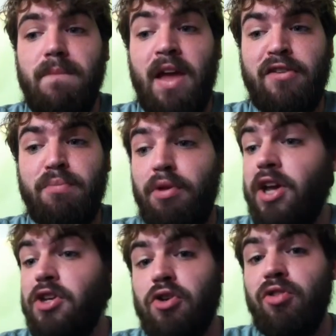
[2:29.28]

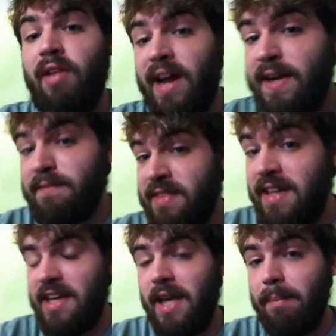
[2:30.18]
Explain your line of
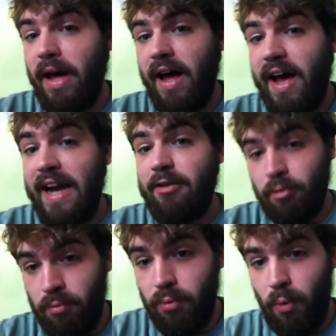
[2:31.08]
thinking behind
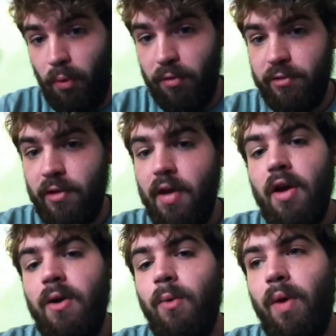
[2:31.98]
the rules.
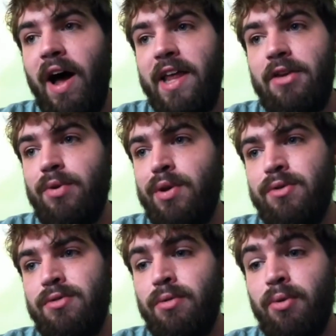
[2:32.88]
Why you
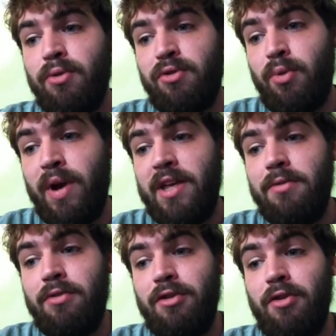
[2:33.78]
use the rules the way
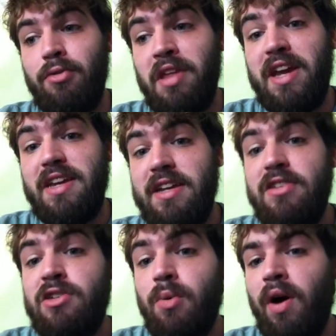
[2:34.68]
you do. They
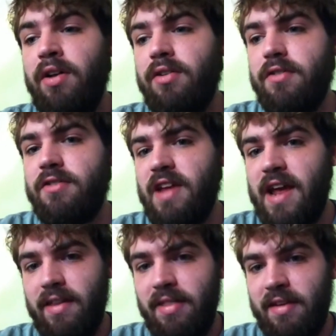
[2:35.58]
need to
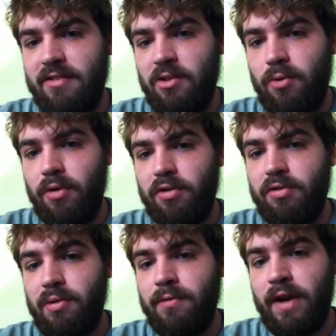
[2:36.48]
understand this in order
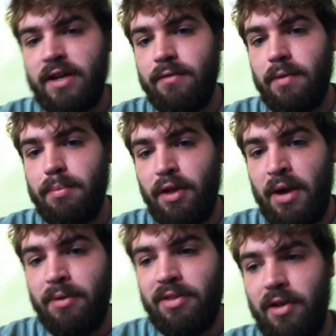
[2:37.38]
to effectively
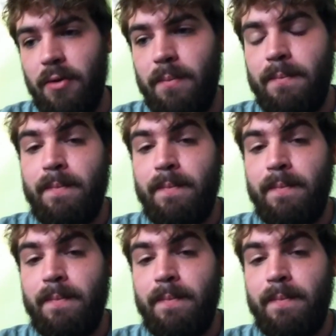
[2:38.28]
play with you.